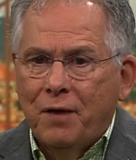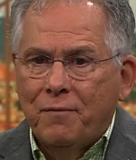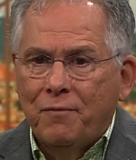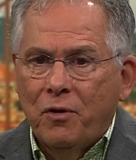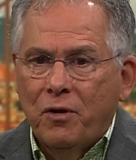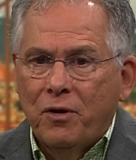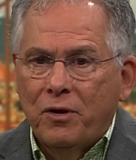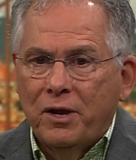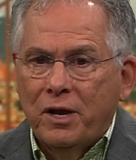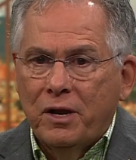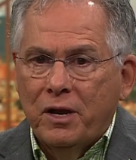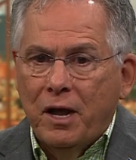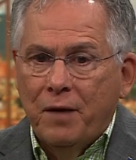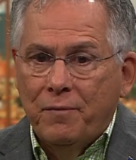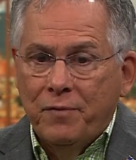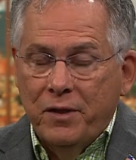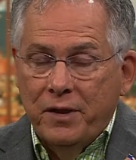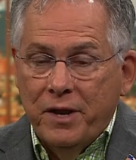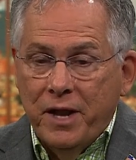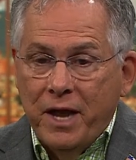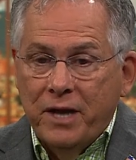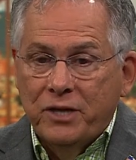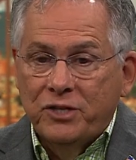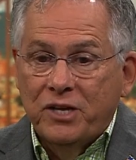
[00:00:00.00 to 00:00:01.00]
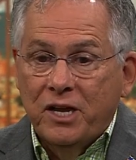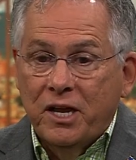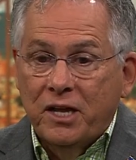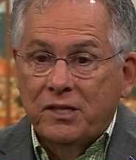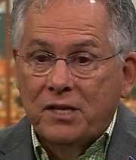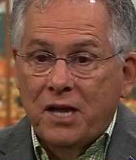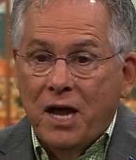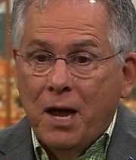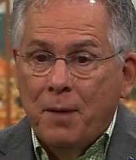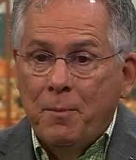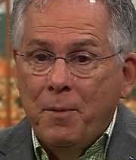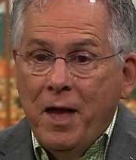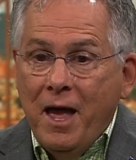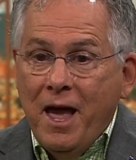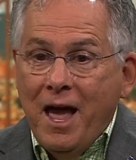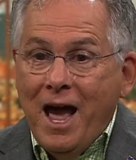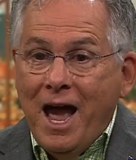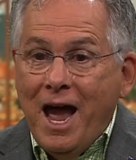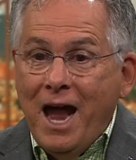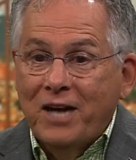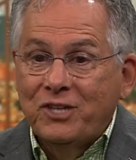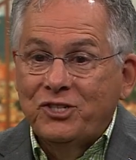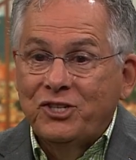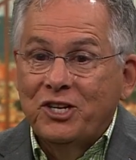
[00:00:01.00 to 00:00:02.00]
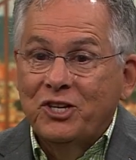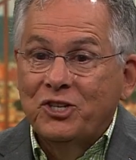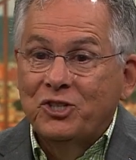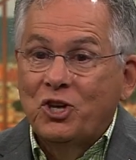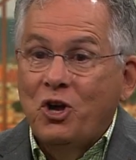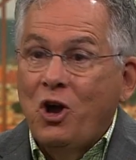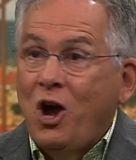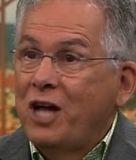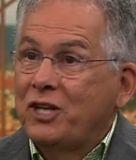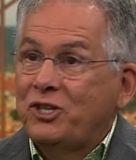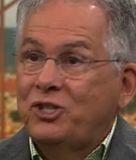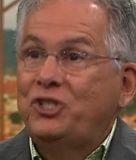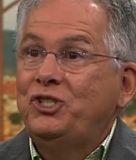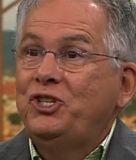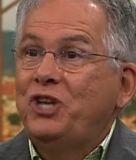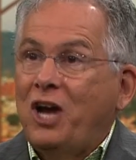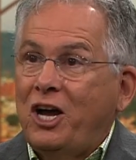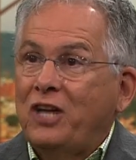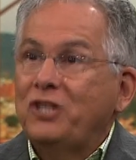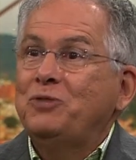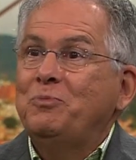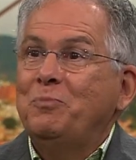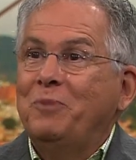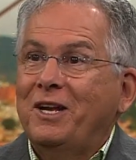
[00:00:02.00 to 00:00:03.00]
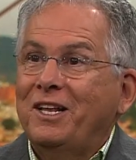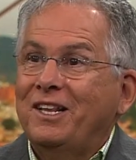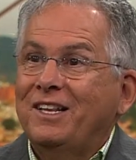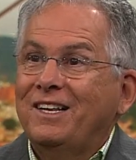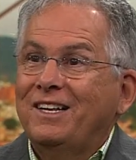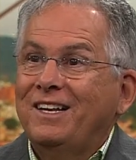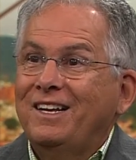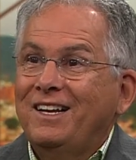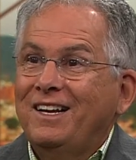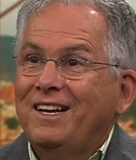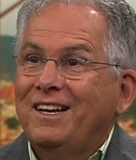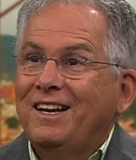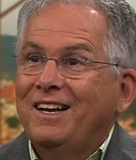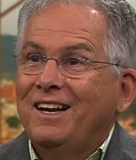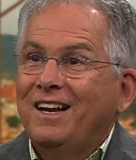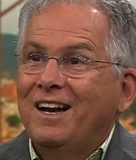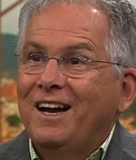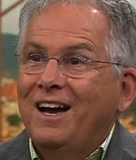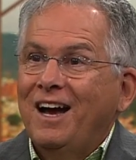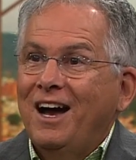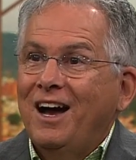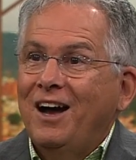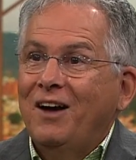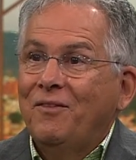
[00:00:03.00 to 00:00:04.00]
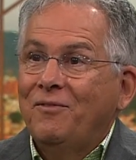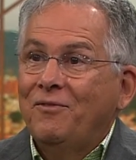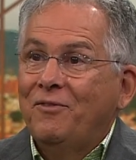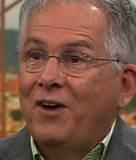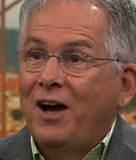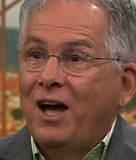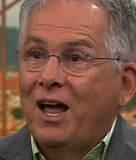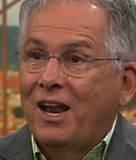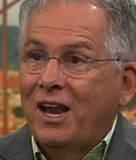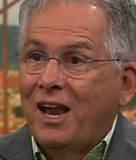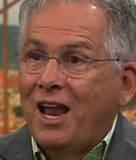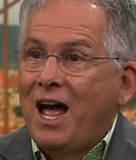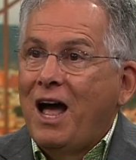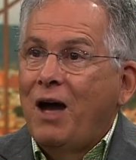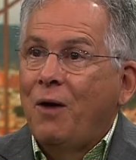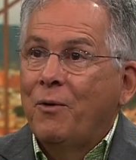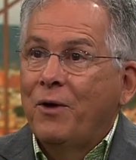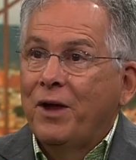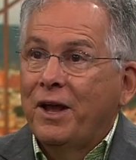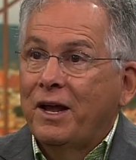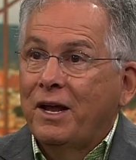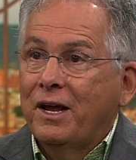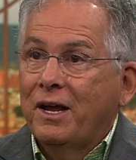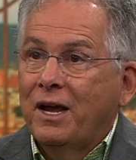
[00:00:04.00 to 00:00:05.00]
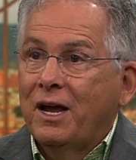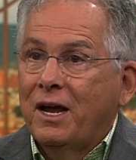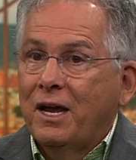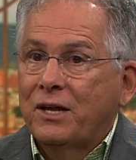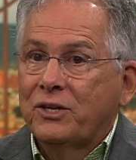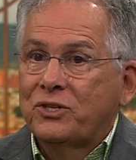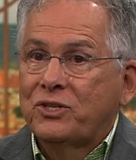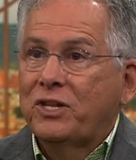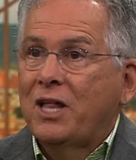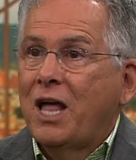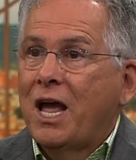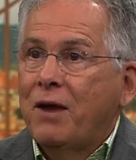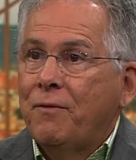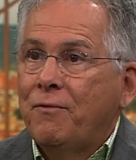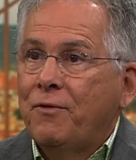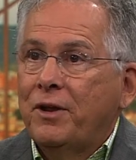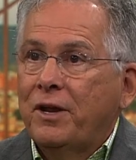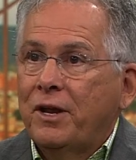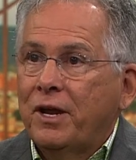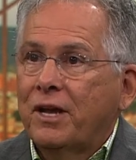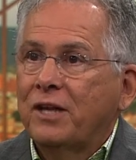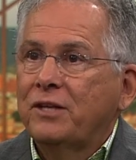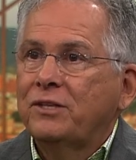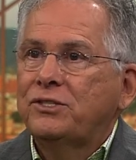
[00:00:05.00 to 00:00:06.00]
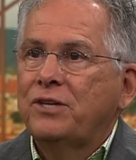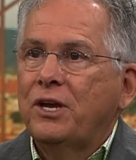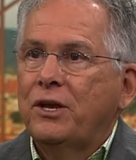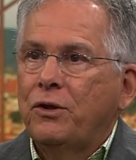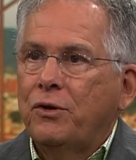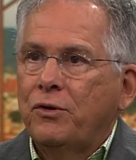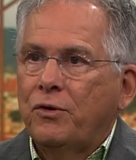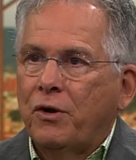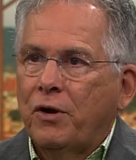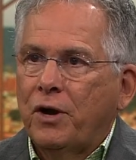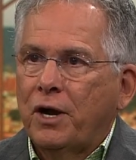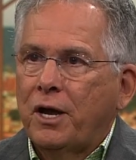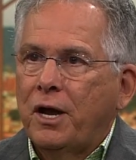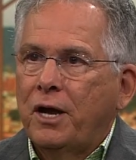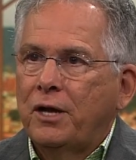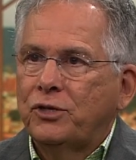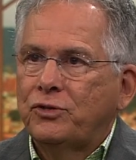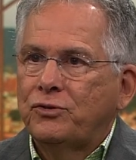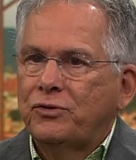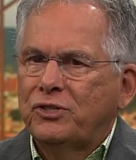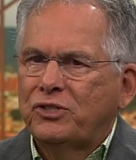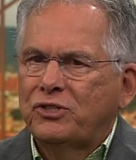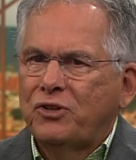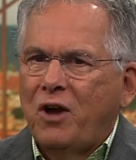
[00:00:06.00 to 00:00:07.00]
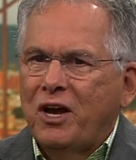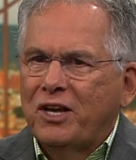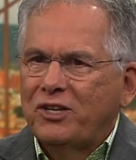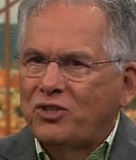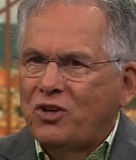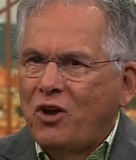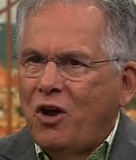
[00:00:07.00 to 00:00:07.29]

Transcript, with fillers: of our of the nation at the time. Actually, is God's judgment of mm-hmm. allowing slavery to continue in our country. So I